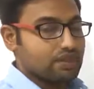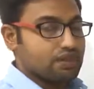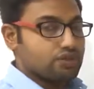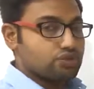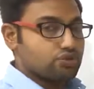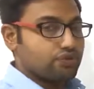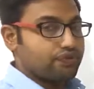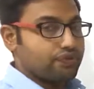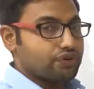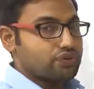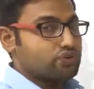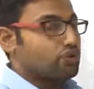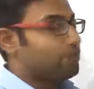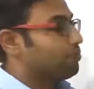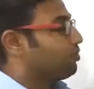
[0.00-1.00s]
So first
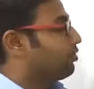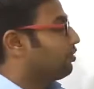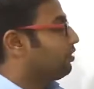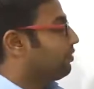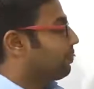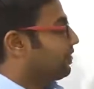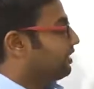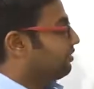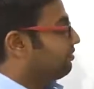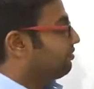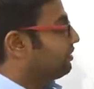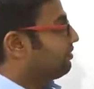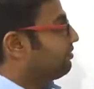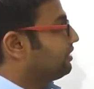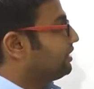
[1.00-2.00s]
of all,
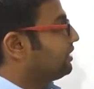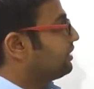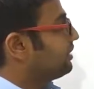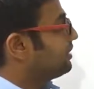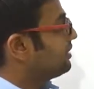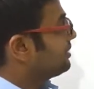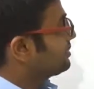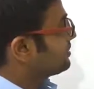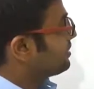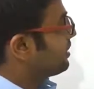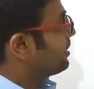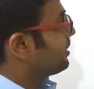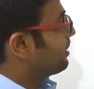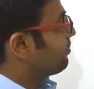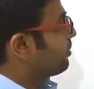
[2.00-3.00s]
we will
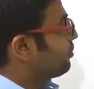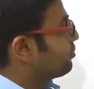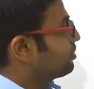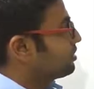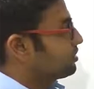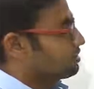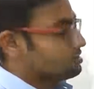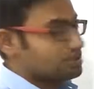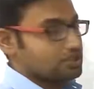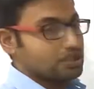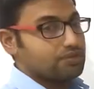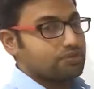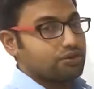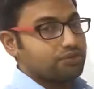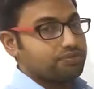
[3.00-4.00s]
study about some
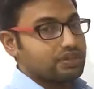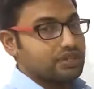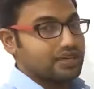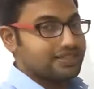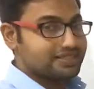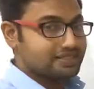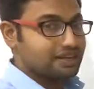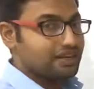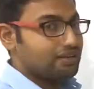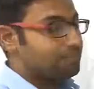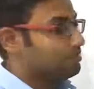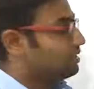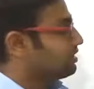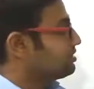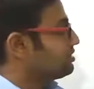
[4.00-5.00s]
of the rational
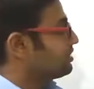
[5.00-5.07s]
numbers